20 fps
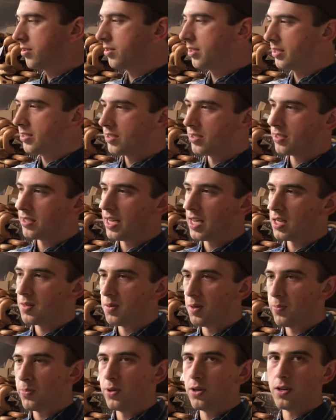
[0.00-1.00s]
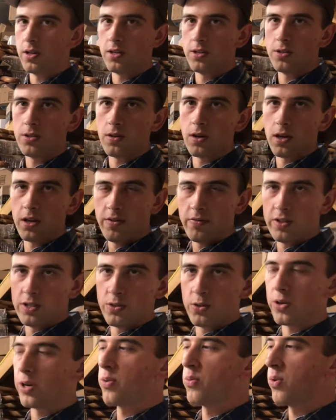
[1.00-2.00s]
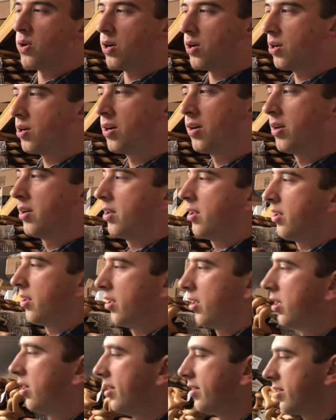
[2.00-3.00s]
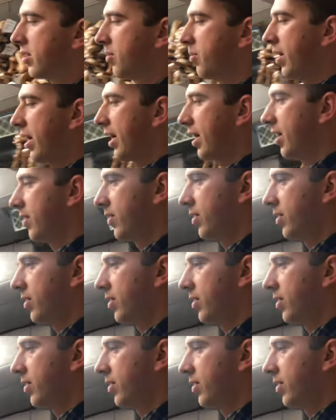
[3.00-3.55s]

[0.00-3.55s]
So this is yet to be put into our inventory wall, is our back